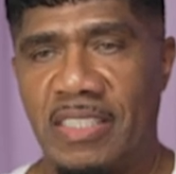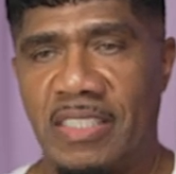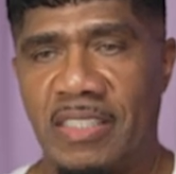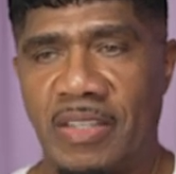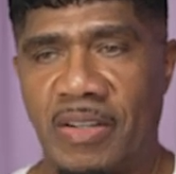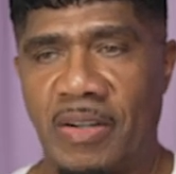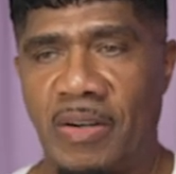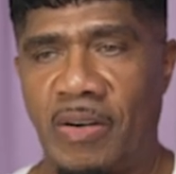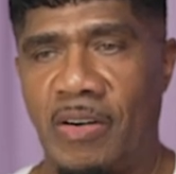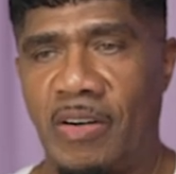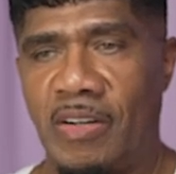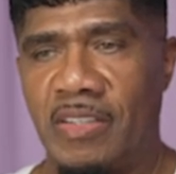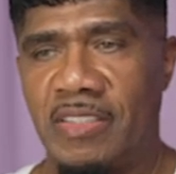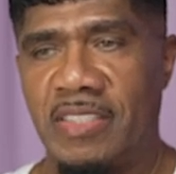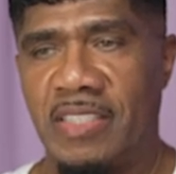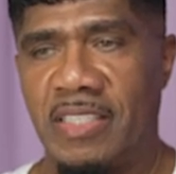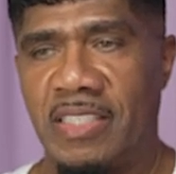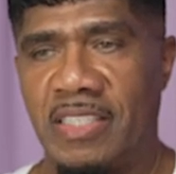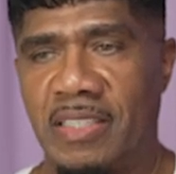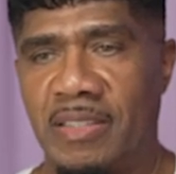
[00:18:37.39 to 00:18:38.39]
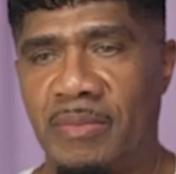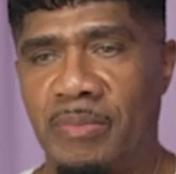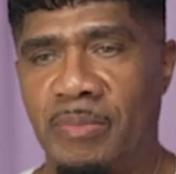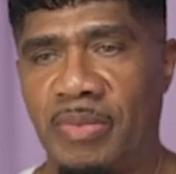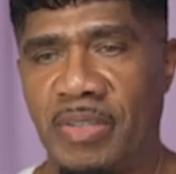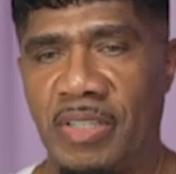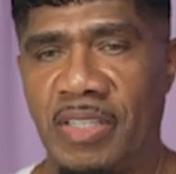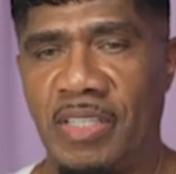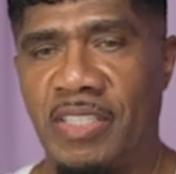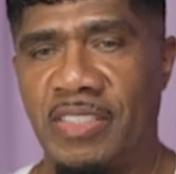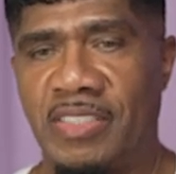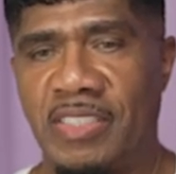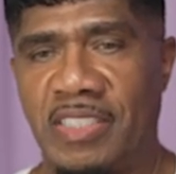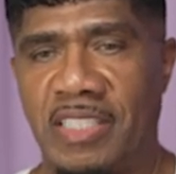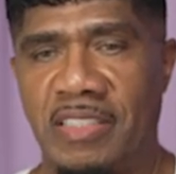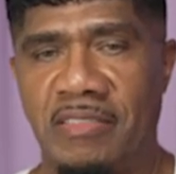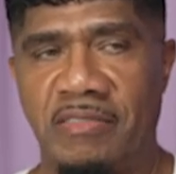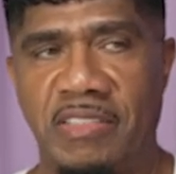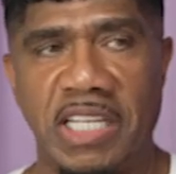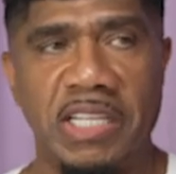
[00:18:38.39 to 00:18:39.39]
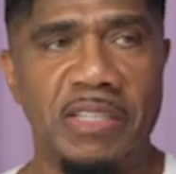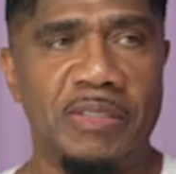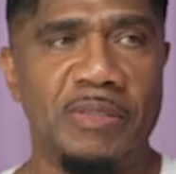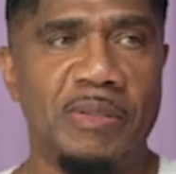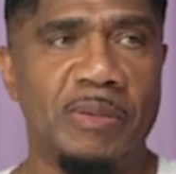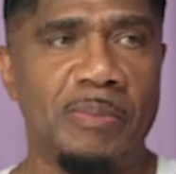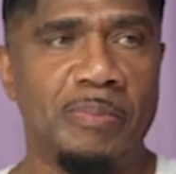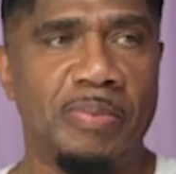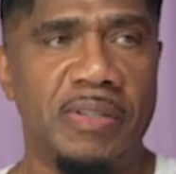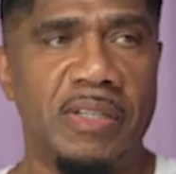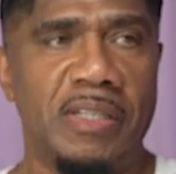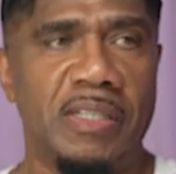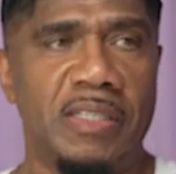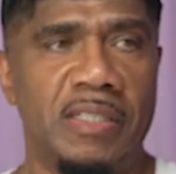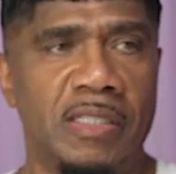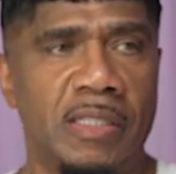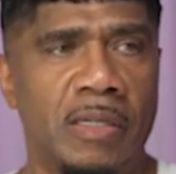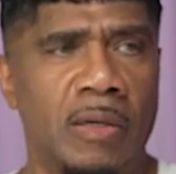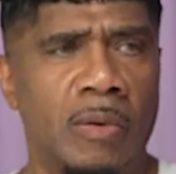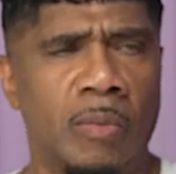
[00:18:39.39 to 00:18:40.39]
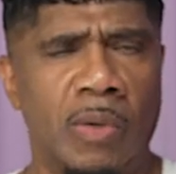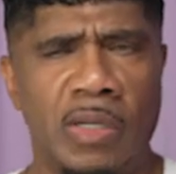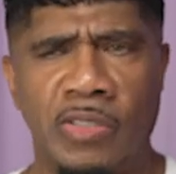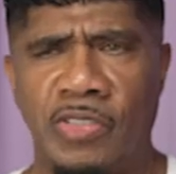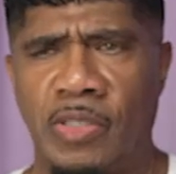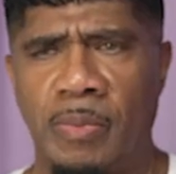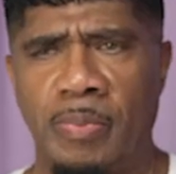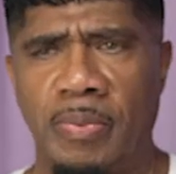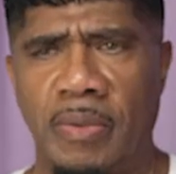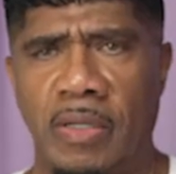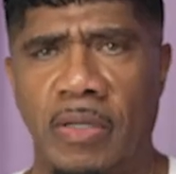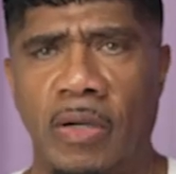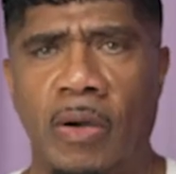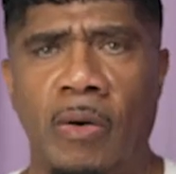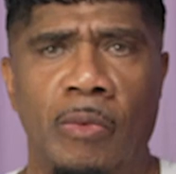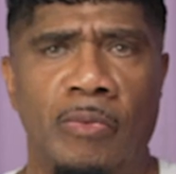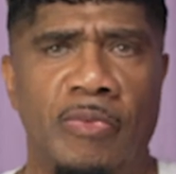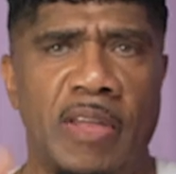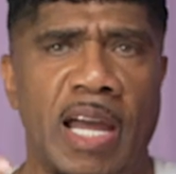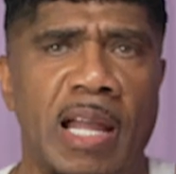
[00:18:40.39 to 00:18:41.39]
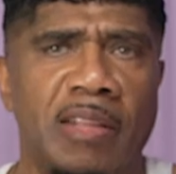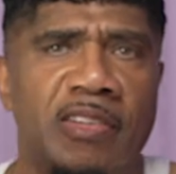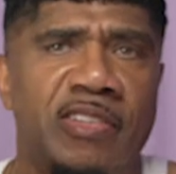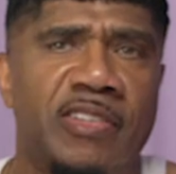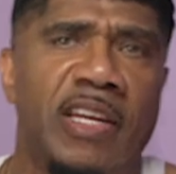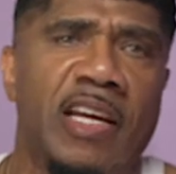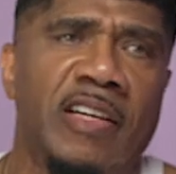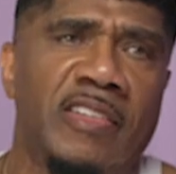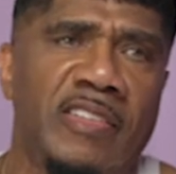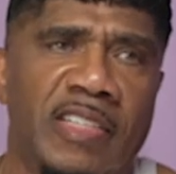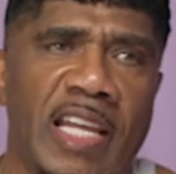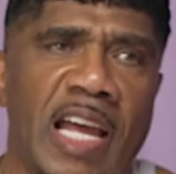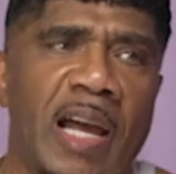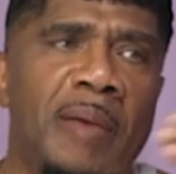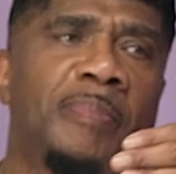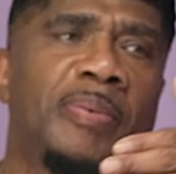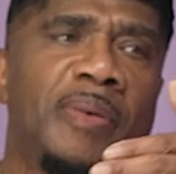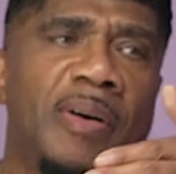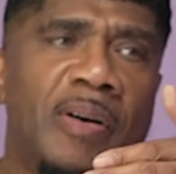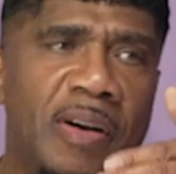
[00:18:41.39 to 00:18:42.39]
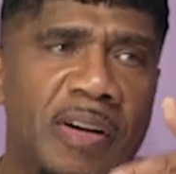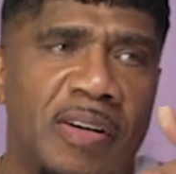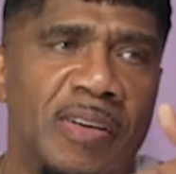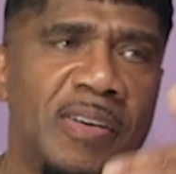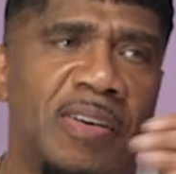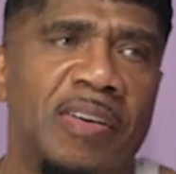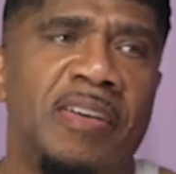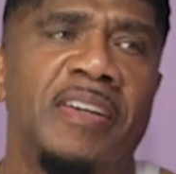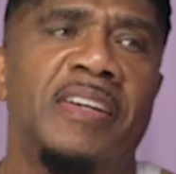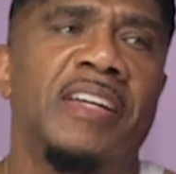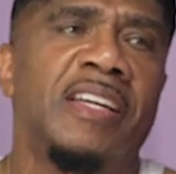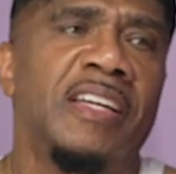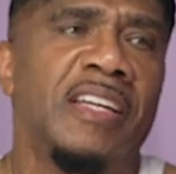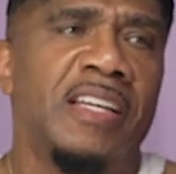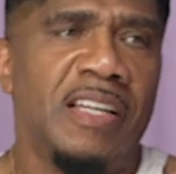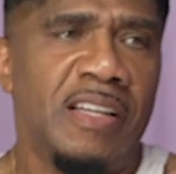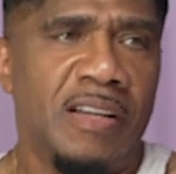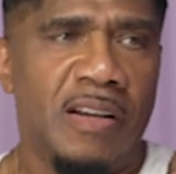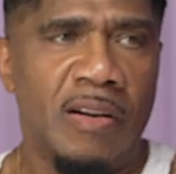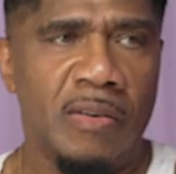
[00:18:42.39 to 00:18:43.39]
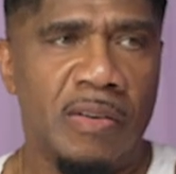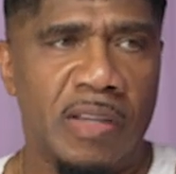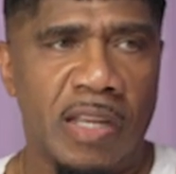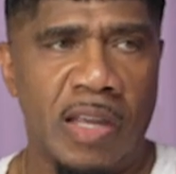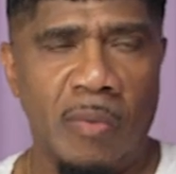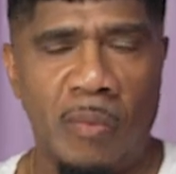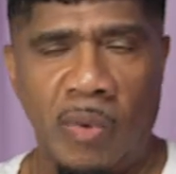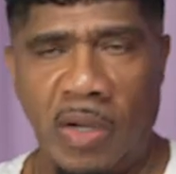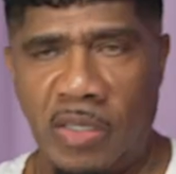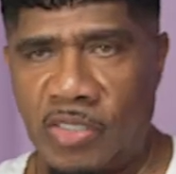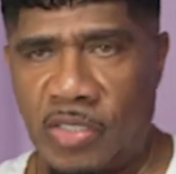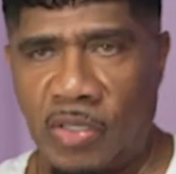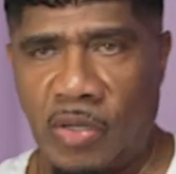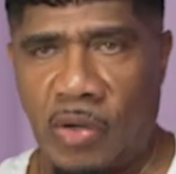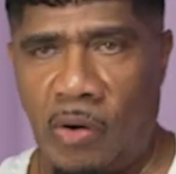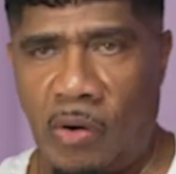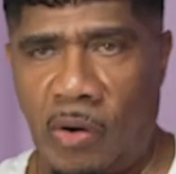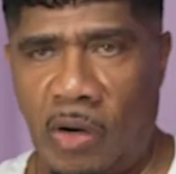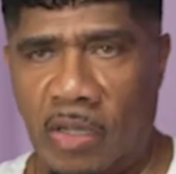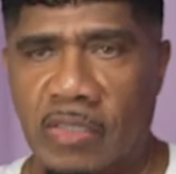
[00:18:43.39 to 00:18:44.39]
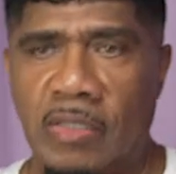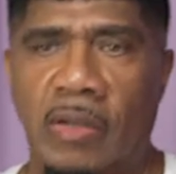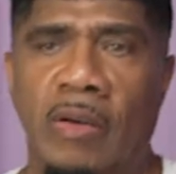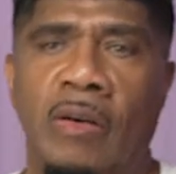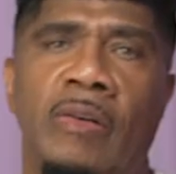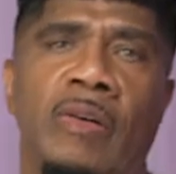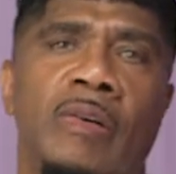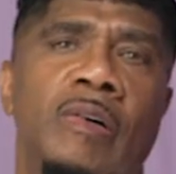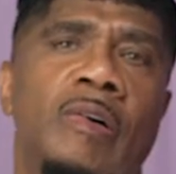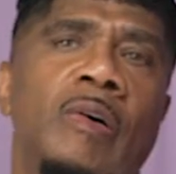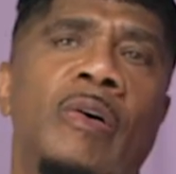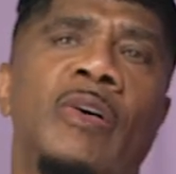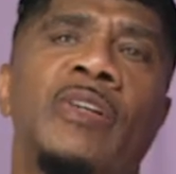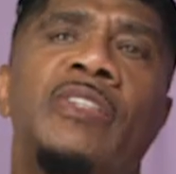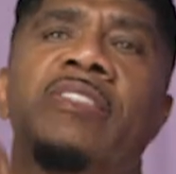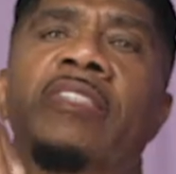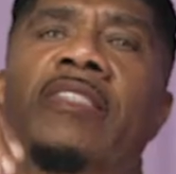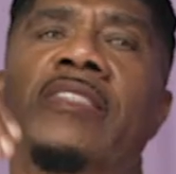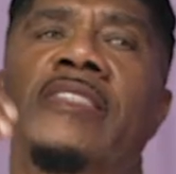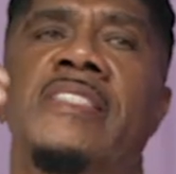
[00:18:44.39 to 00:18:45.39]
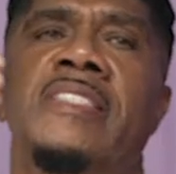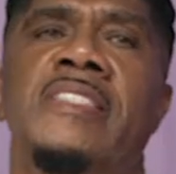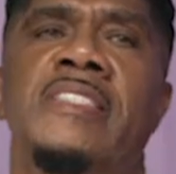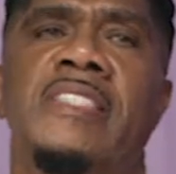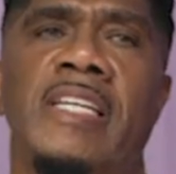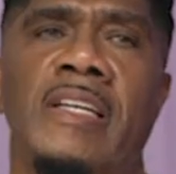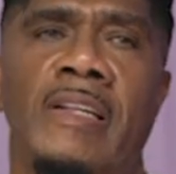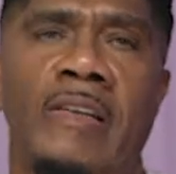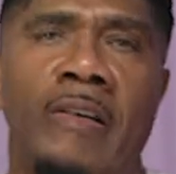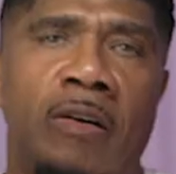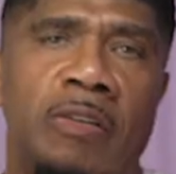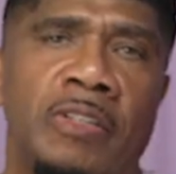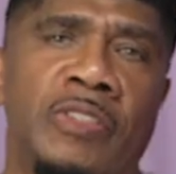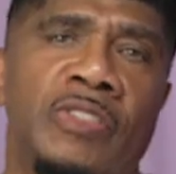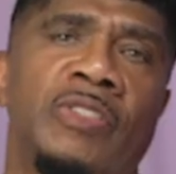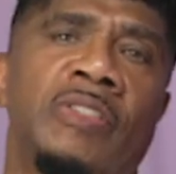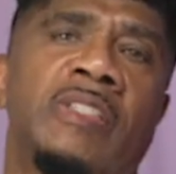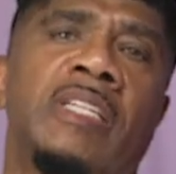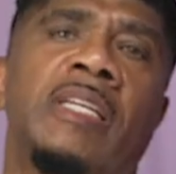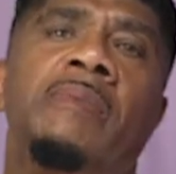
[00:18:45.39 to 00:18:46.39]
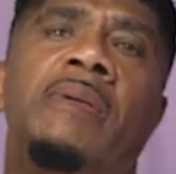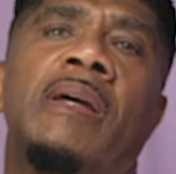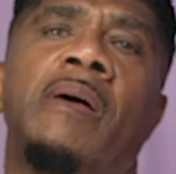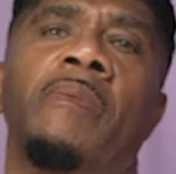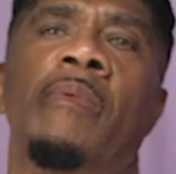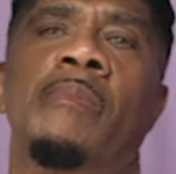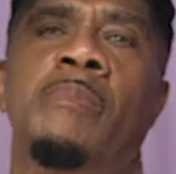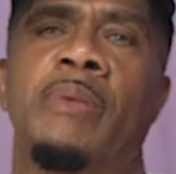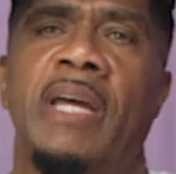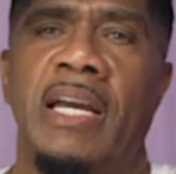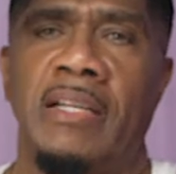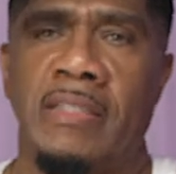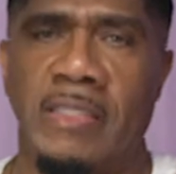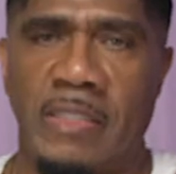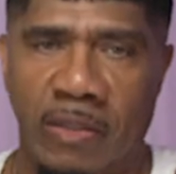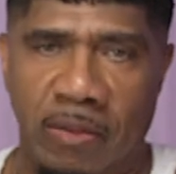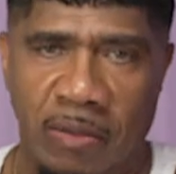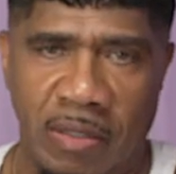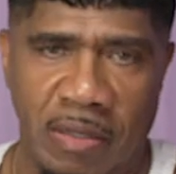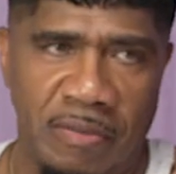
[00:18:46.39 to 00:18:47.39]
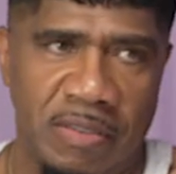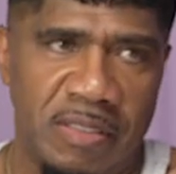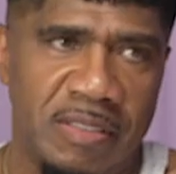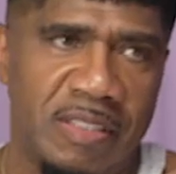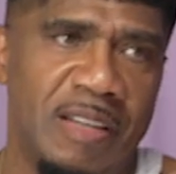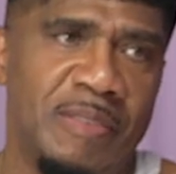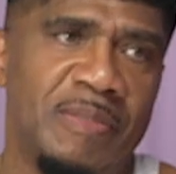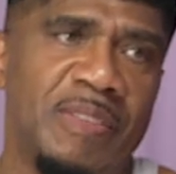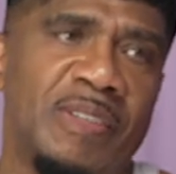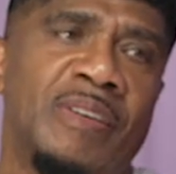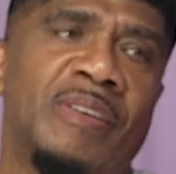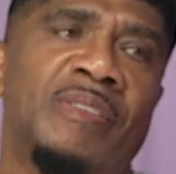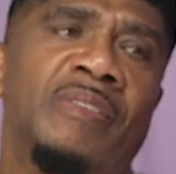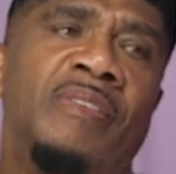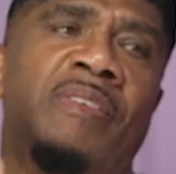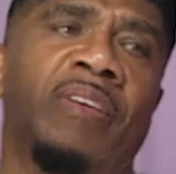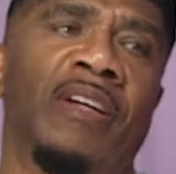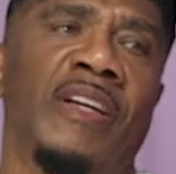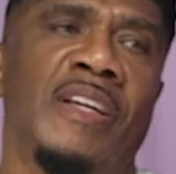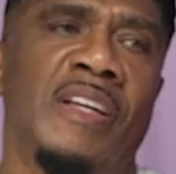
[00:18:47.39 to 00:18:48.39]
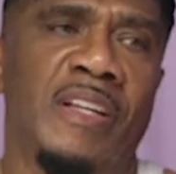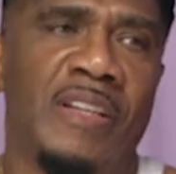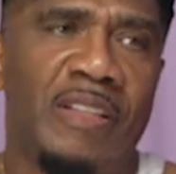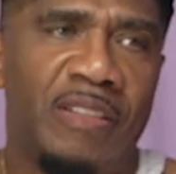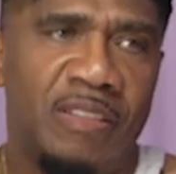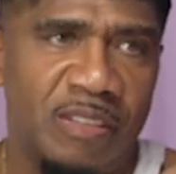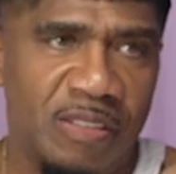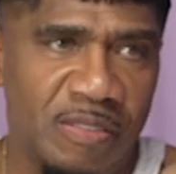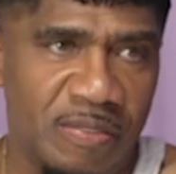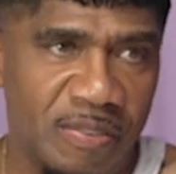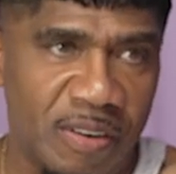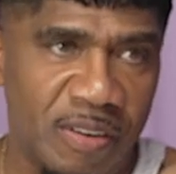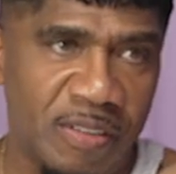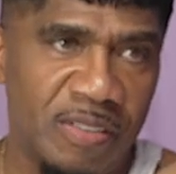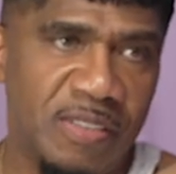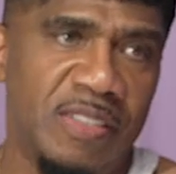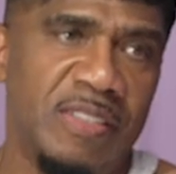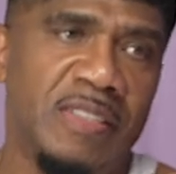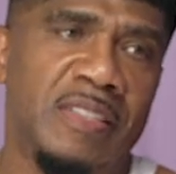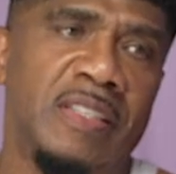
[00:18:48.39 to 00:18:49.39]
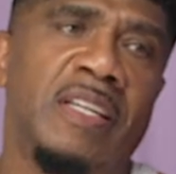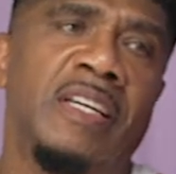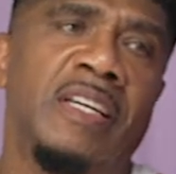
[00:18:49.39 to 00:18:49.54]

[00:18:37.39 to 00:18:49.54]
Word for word: the chorus and the bridge and the, take it to the bridge. You yeah. know, what's the bridge? Oh, that section, that part. Uh, ah. okay, and what's the chorus? Oh, the chorus is the sing along that you keep coming back to every time you go to the verses